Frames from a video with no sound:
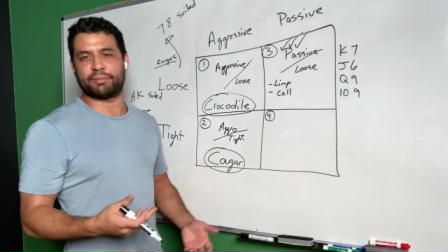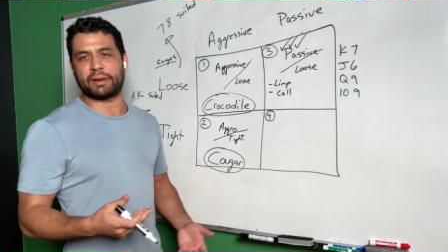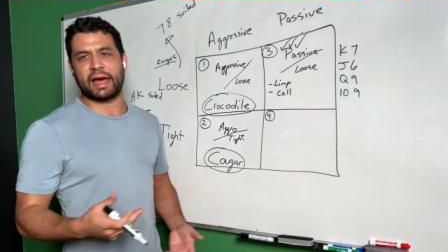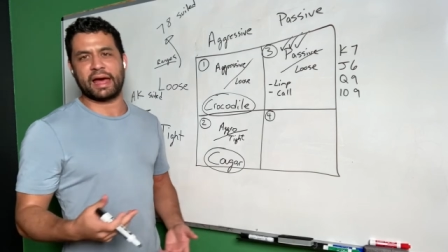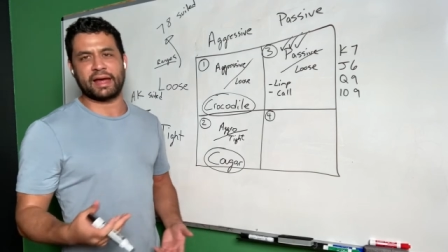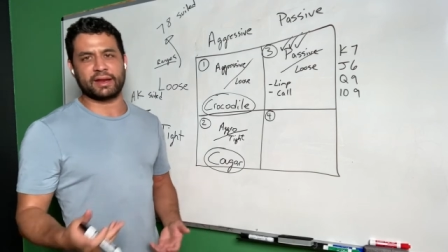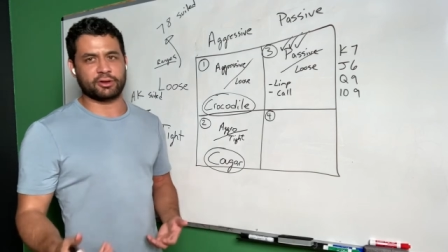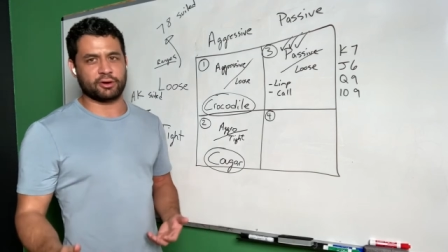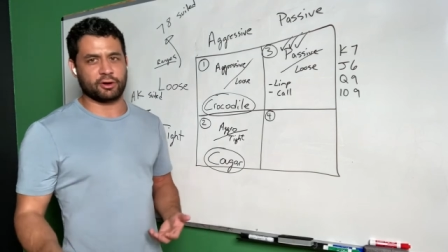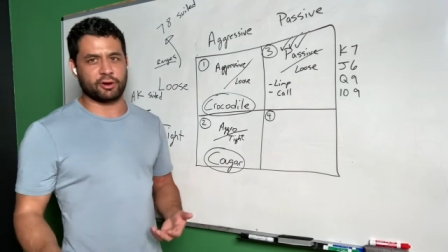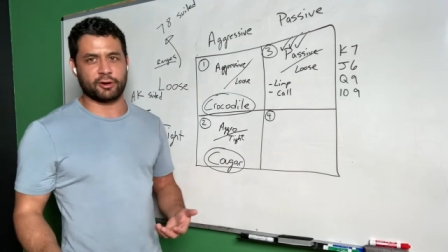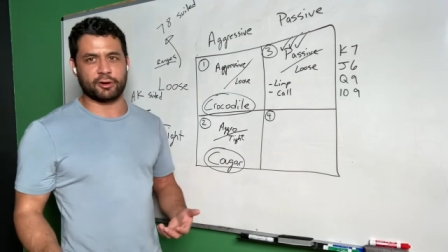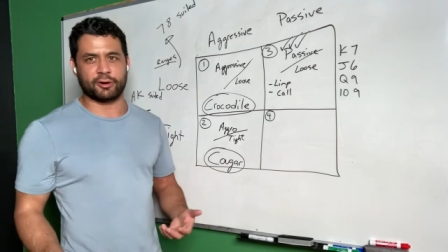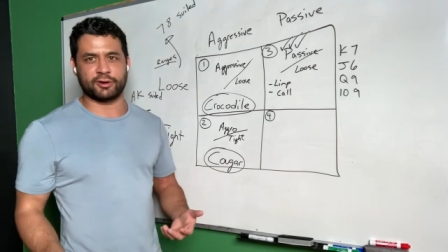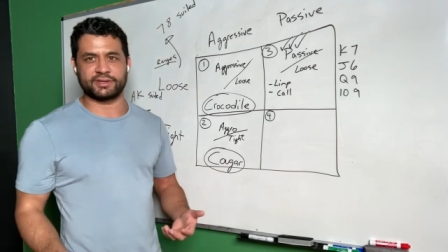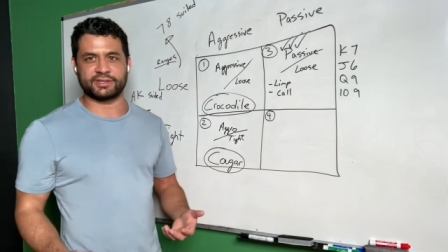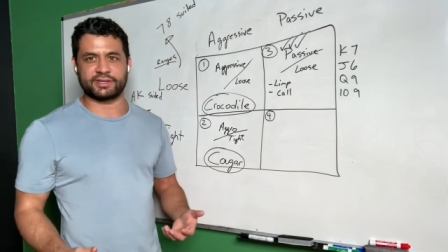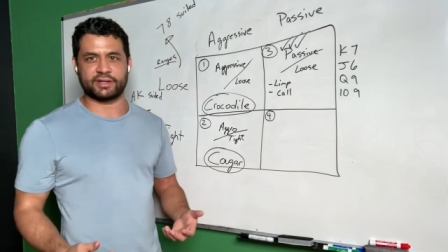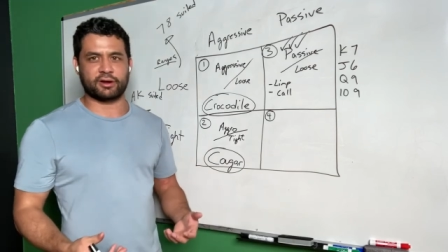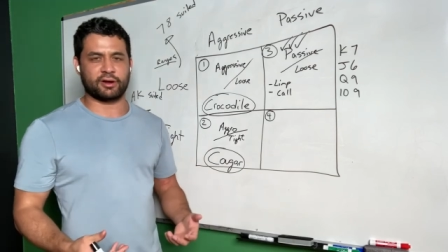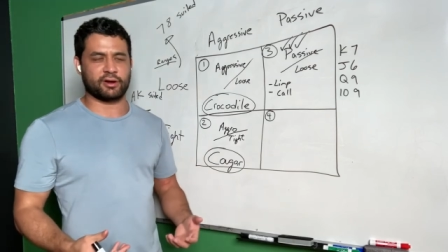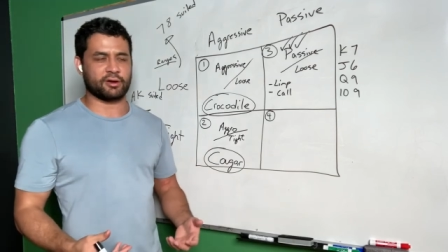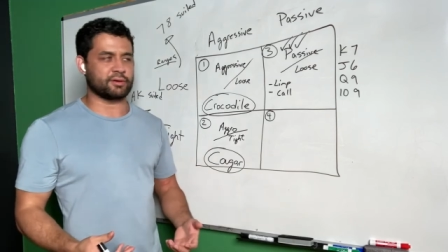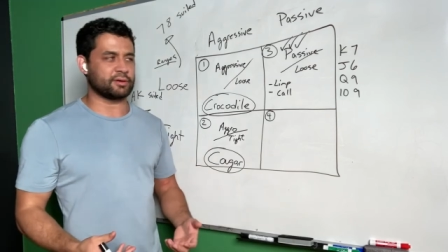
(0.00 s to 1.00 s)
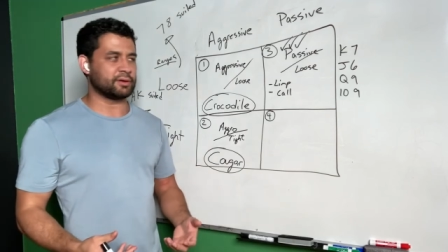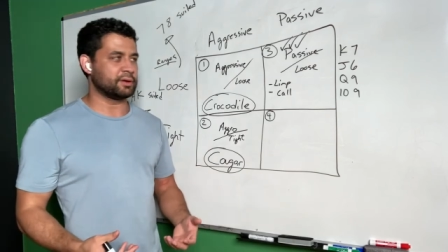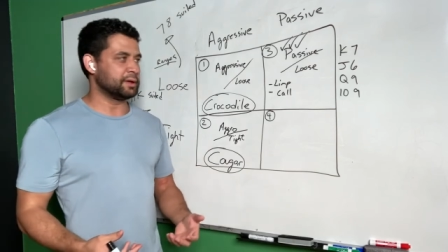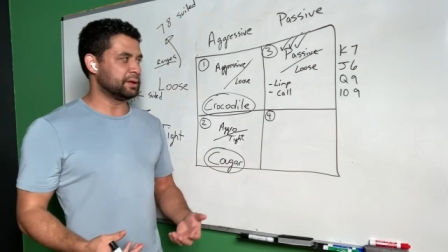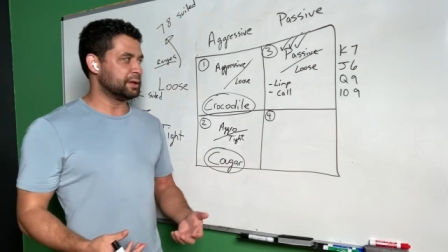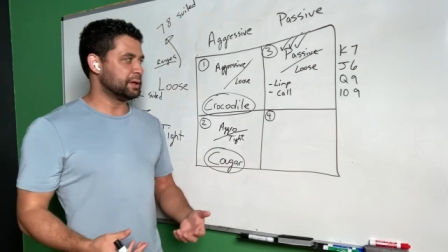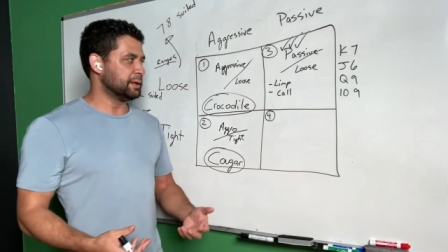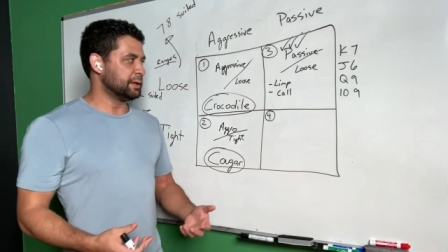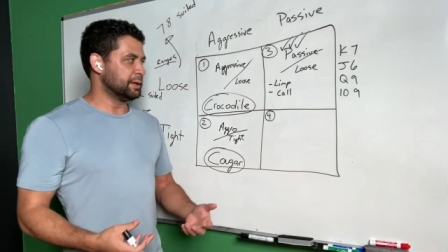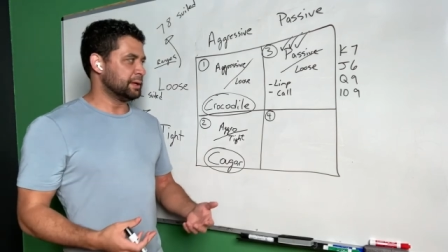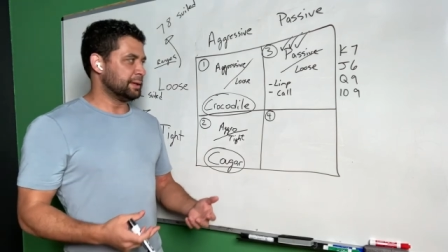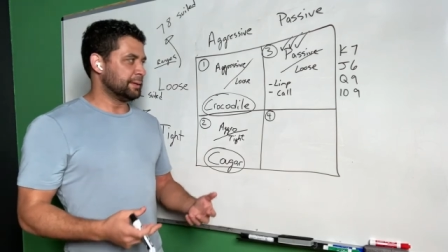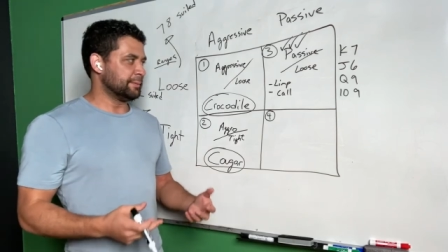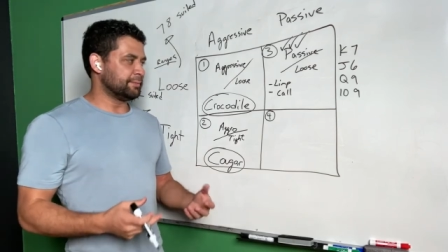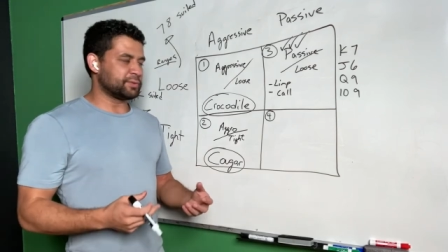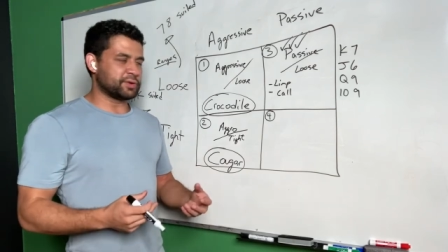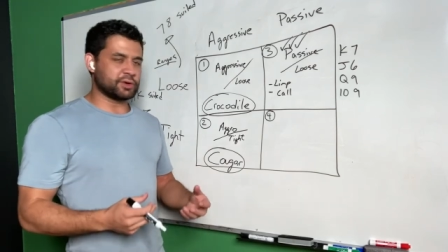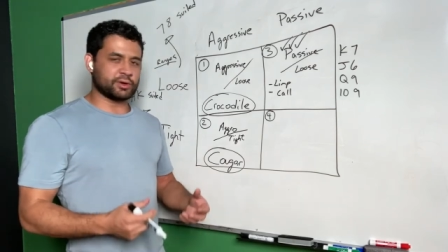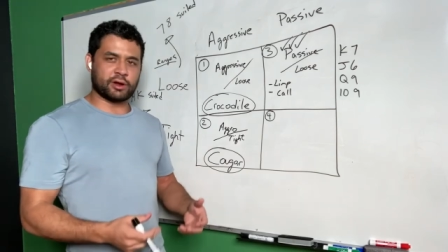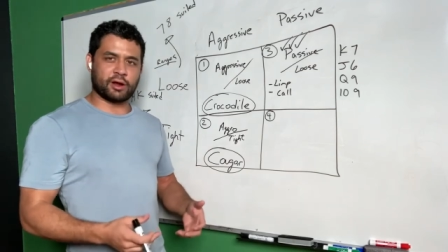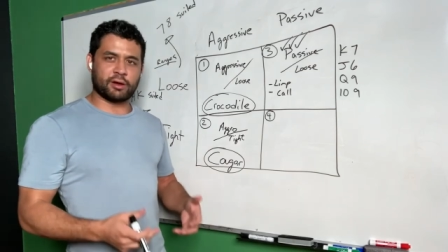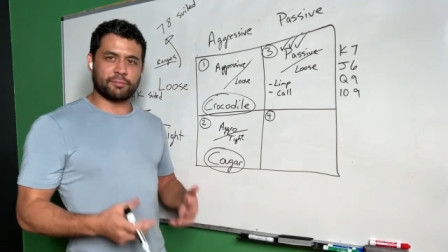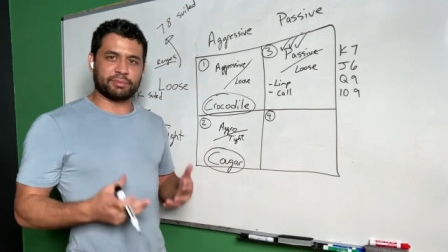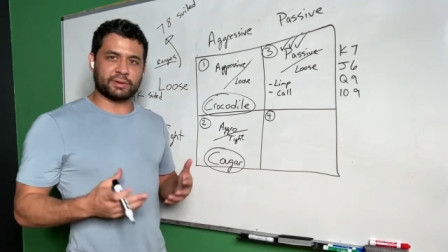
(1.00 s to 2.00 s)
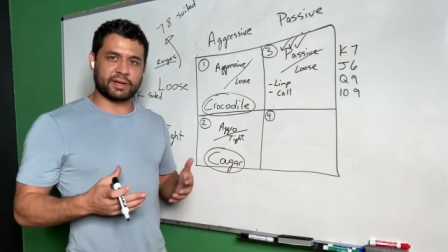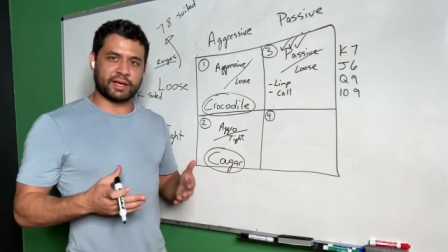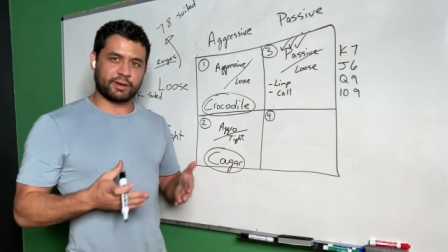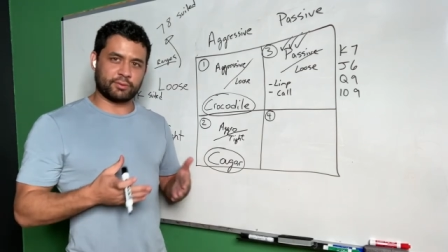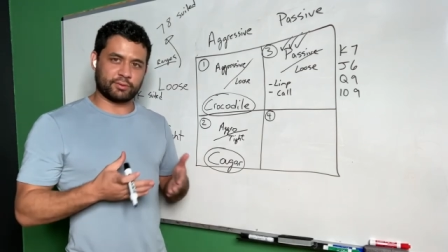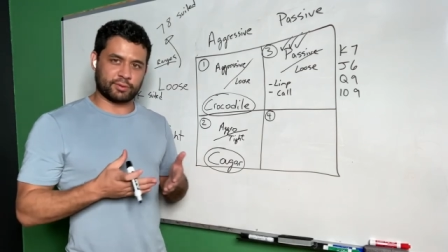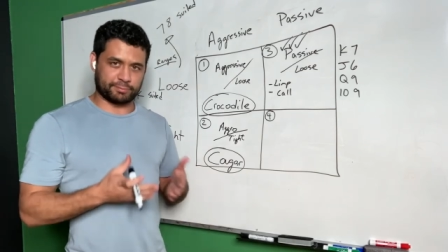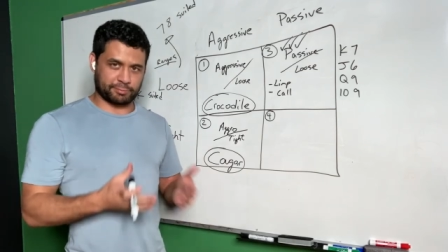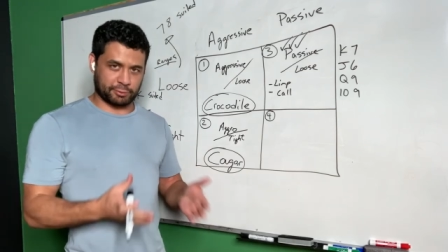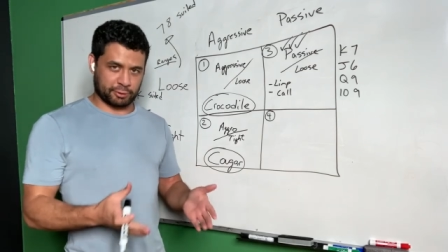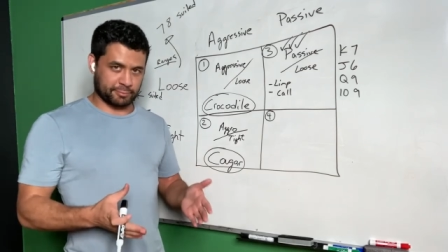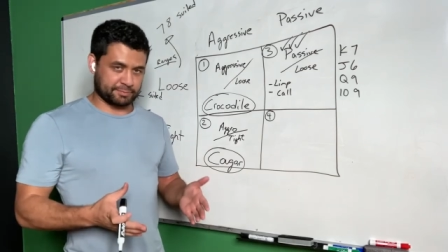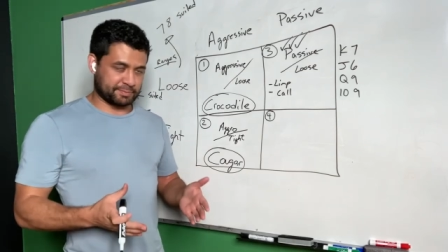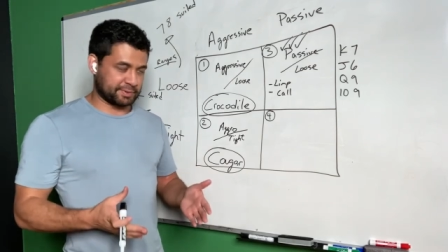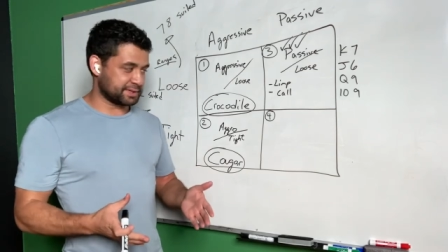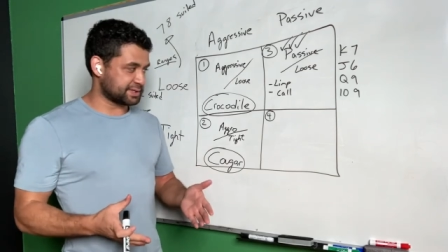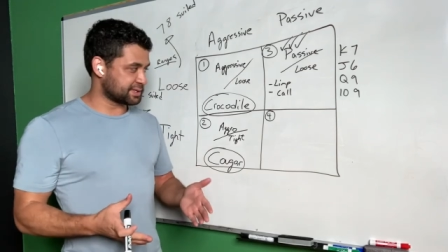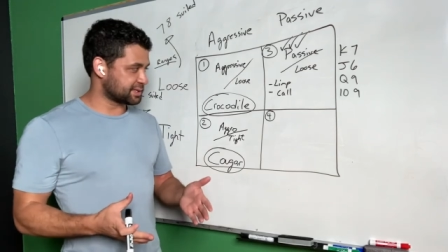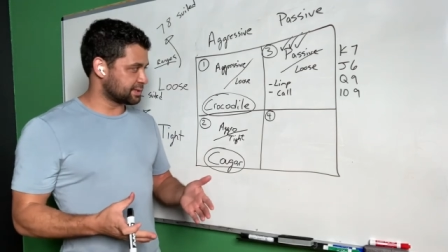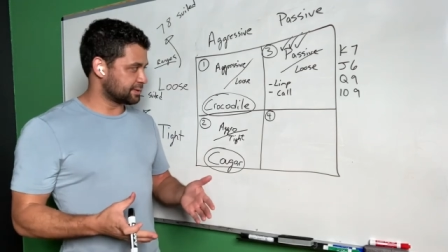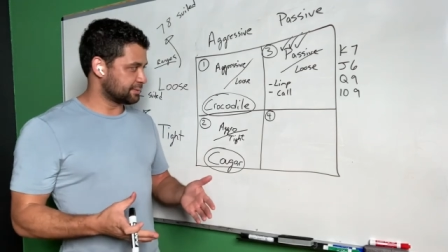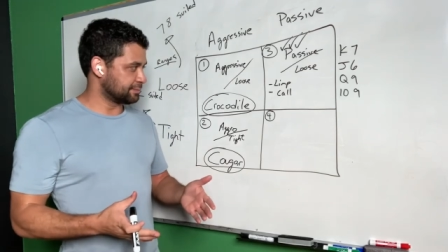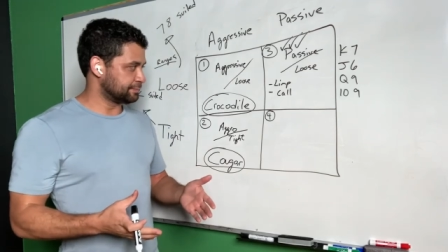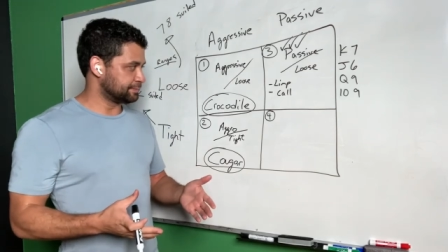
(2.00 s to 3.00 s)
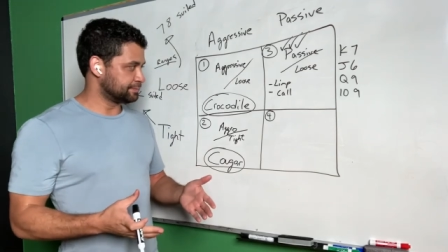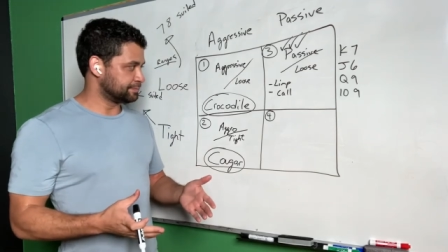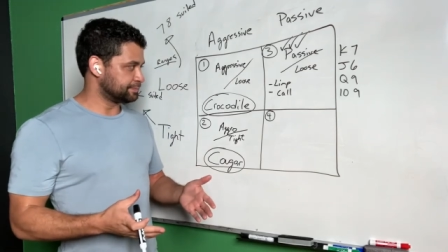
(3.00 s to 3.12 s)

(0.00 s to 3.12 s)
bad cards. They're not, they're not playing with purpose